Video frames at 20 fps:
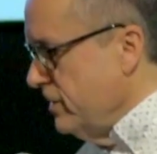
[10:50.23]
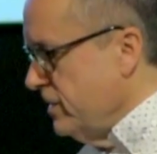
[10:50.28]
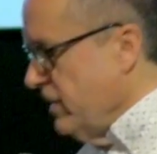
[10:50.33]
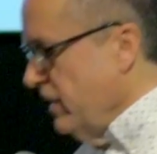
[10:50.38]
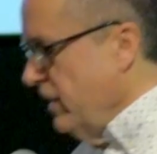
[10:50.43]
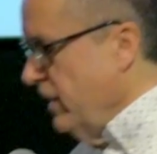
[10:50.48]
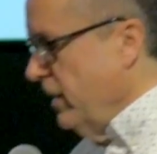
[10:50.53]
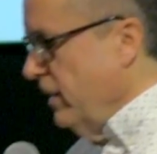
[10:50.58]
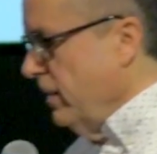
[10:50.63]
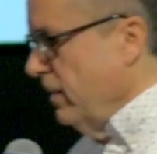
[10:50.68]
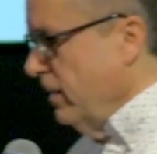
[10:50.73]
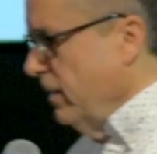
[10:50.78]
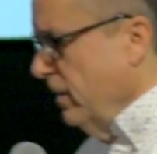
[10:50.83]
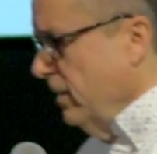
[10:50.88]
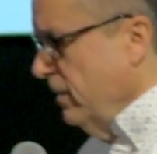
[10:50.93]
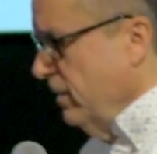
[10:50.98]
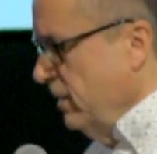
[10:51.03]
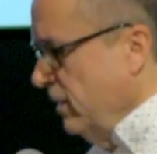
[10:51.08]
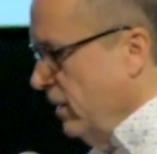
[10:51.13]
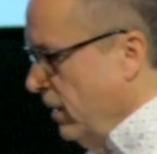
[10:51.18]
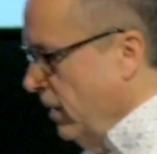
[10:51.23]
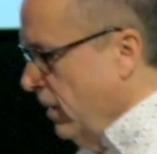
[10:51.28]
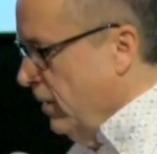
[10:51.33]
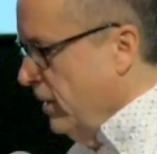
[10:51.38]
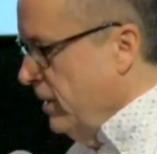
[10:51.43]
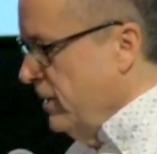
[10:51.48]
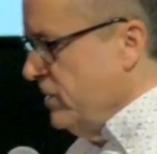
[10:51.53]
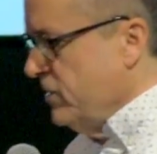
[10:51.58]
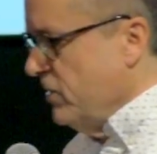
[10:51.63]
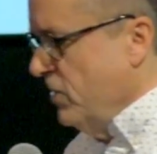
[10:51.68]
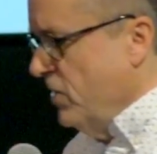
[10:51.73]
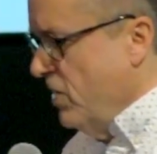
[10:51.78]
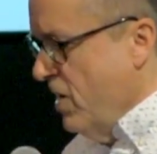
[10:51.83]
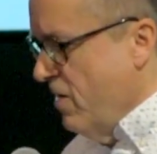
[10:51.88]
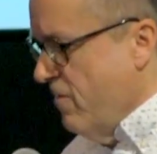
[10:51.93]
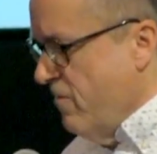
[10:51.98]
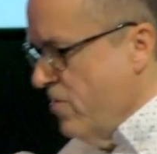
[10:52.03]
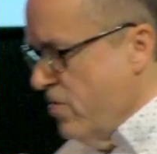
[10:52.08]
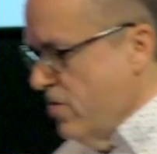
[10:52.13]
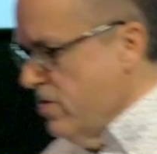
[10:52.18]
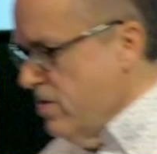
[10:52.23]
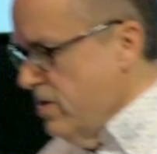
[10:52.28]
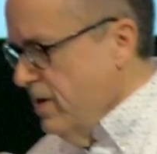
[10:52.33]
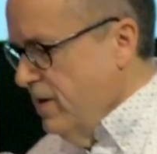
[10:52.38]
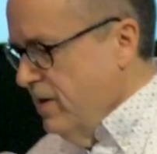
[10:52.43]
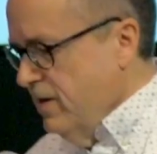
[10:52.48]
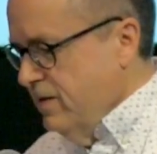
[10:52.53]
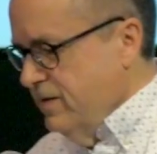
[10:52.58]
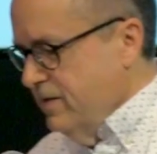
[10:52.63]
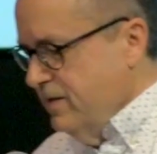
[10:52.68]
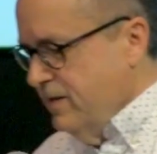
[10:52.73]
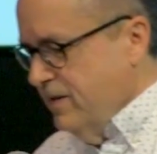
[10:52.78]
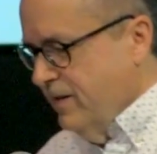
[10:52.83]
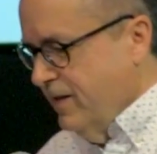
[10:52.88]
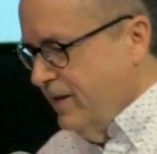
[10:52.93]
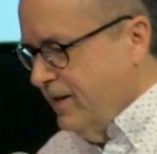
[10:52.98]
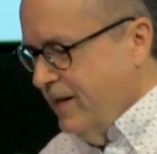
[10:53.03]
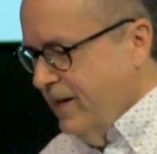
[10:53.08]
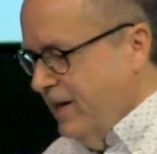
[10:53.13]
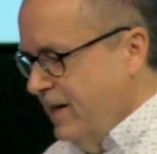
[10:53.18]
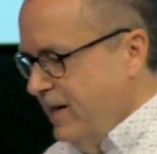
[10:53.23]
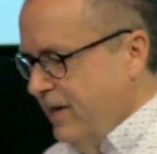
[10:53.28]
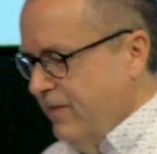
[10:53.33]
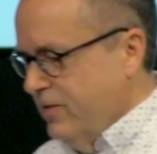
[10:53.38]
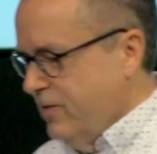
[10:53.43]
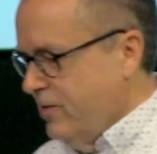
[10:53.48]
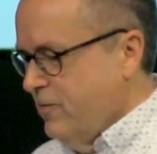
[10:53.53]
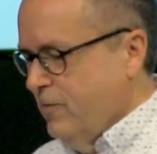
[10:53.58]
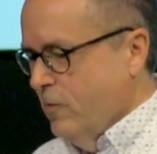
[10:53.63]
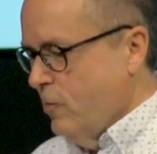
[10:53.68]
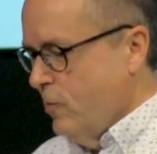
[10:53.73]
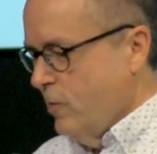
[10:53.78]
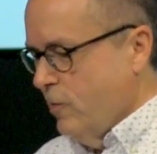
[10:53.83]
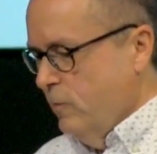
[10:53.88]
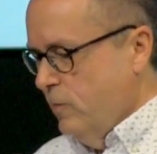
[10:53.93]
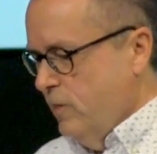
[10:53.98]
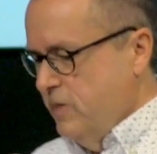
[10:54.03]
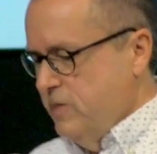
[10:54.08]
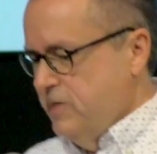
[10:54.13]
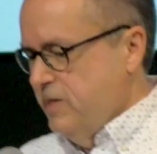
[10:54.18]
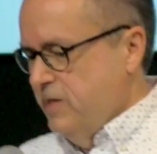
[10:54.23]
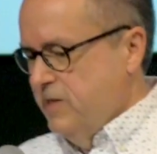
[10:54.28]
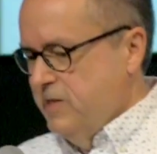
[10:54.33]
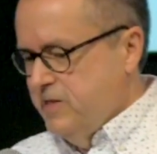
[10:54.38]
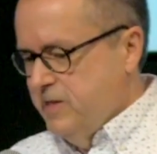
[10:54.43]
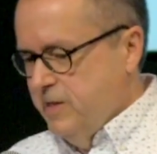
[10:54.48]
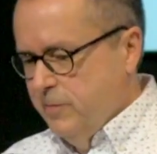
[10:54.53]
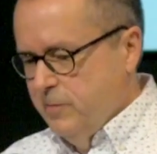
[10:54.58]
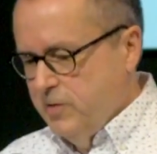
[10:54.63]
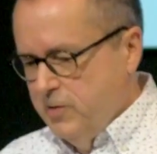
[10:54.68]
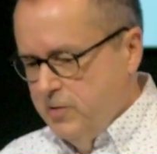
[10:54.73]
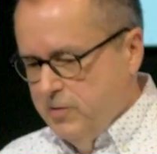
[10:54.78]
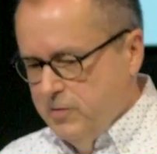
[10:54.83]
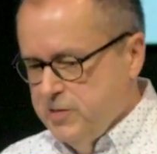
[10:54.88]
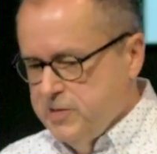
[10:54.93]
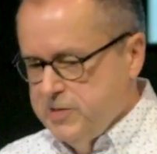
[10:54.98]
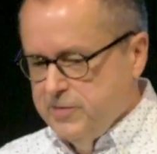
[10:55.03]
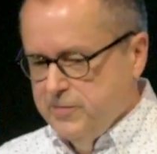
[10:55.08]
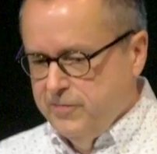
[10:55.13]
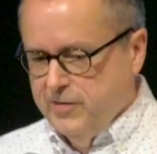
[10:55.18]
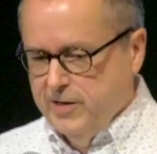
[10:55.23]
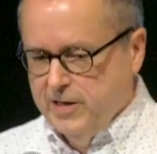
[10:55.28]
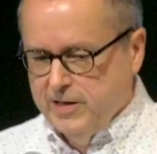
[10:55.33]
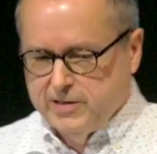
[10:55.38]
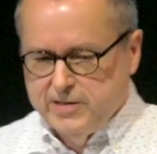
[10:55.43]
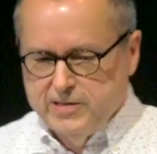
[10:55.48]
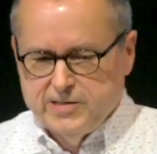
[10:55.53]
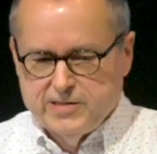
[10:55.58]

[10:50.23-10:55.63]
say, he's never, I can't even quote him, but he said something to this effect.